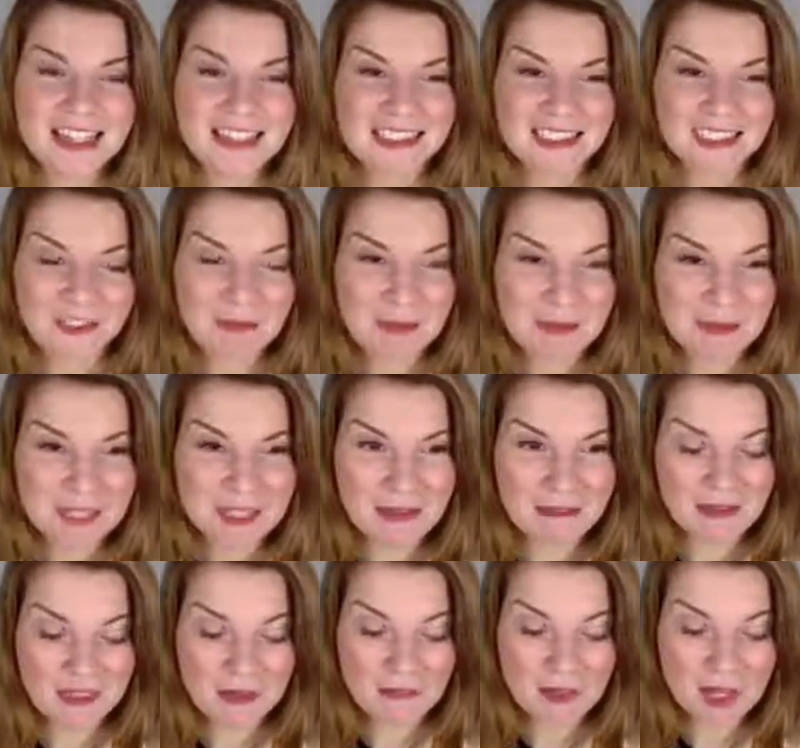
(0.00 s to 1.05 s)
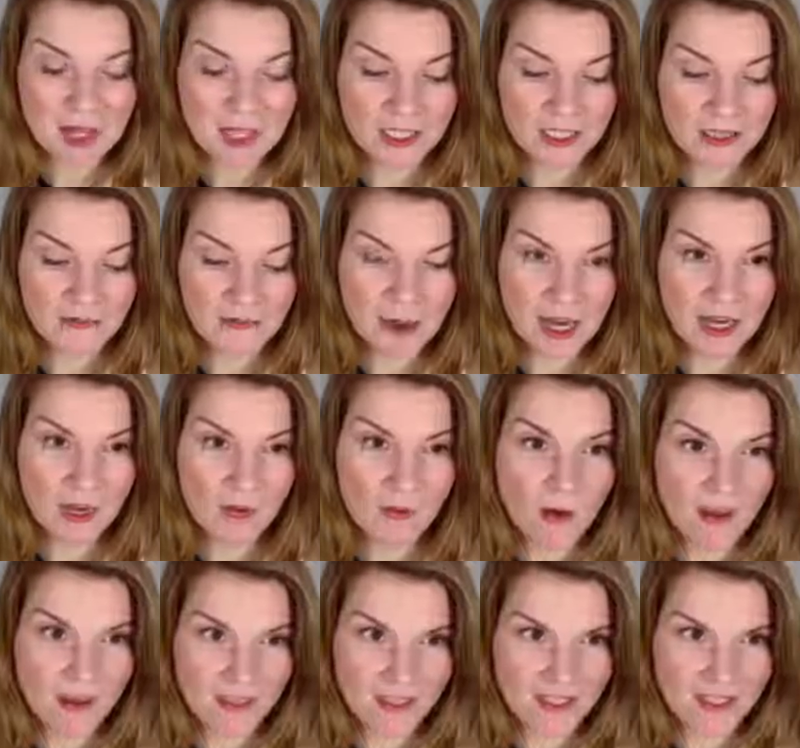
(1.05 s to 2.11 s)
that there may be something beyond my
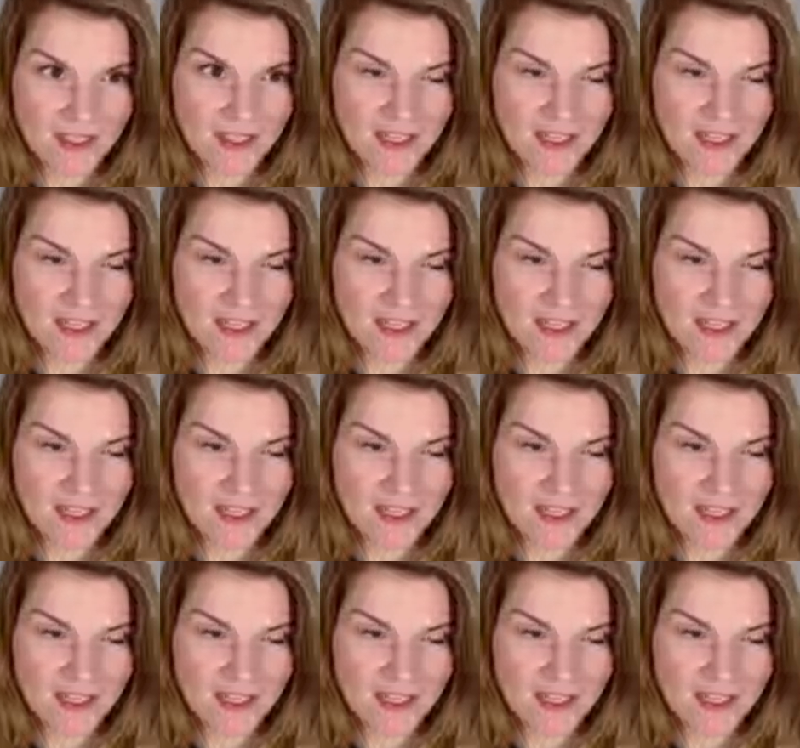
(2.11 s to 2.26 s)
awareness